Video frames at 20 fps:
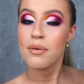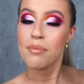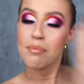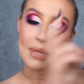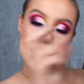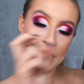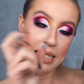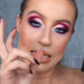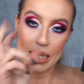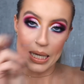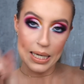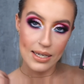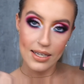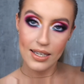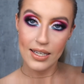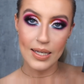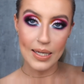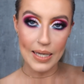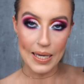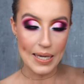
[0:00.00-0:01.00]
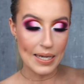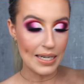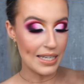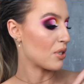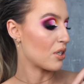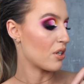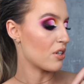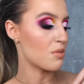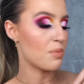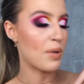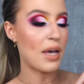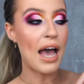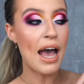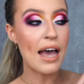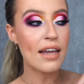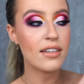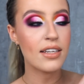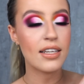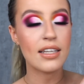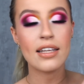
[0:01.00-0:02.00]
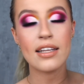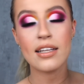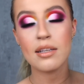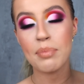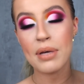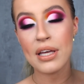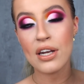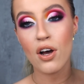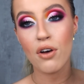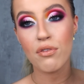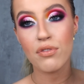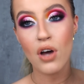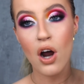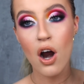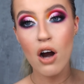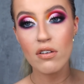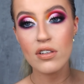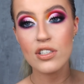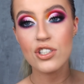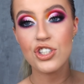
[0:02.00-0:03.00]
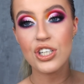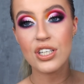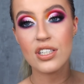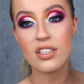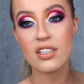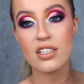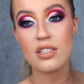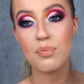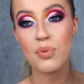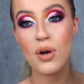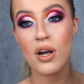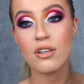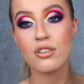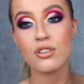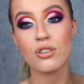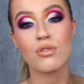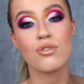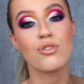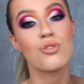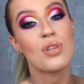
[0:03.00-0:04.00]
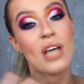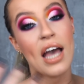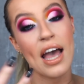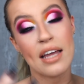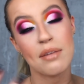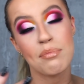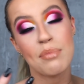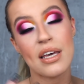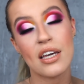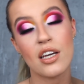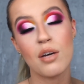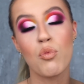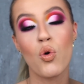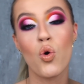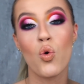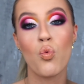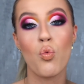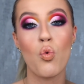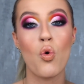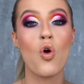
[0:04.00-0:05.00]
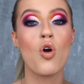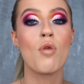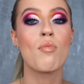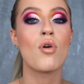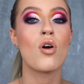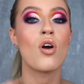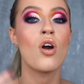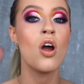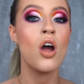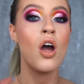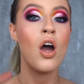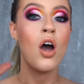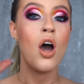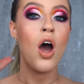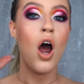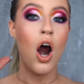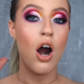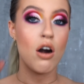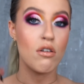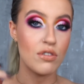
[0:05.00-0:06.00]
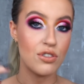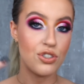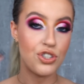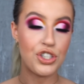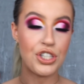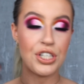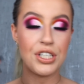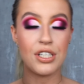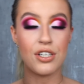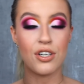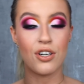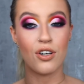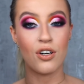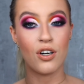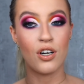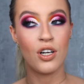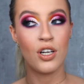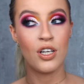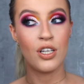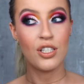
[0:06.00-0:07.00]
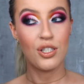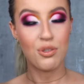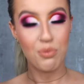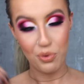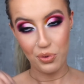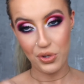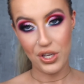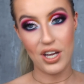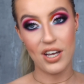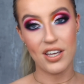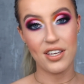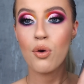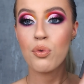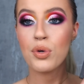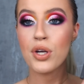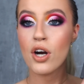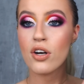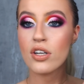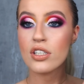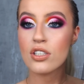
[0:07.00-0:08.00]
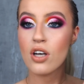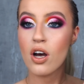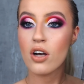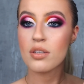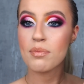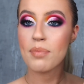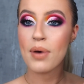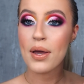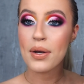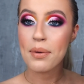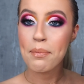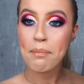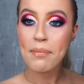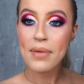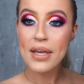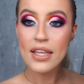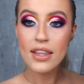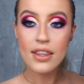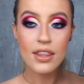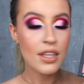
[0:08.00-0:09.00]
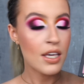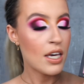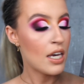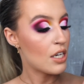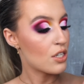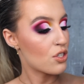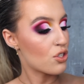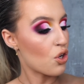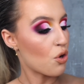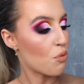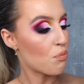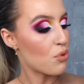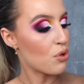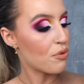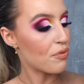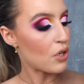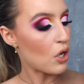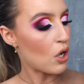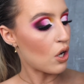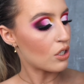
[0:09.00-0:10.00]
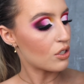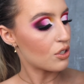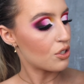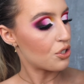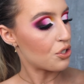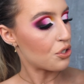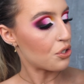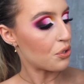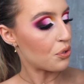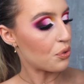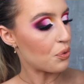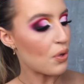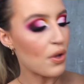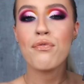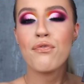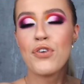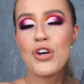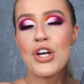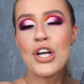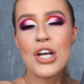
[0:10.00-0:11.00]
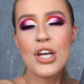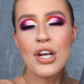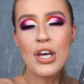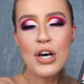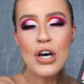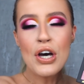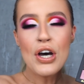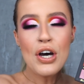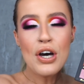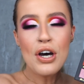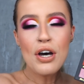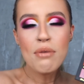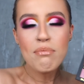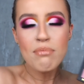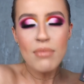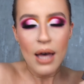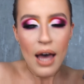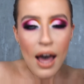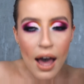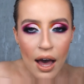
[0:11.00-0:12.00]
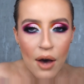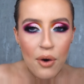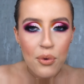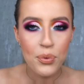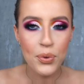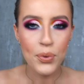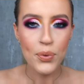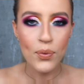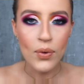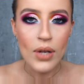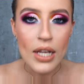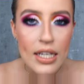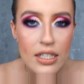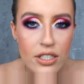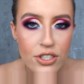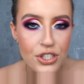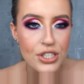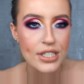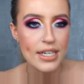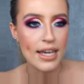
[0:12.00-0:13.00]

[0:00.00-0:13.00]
basic Keilidh, because by adding a little bit of the orange into these brown tones, you can make a more warmer, orangey or smoky eye. We already talked about Myth, so moving on to Freedom. I won't let you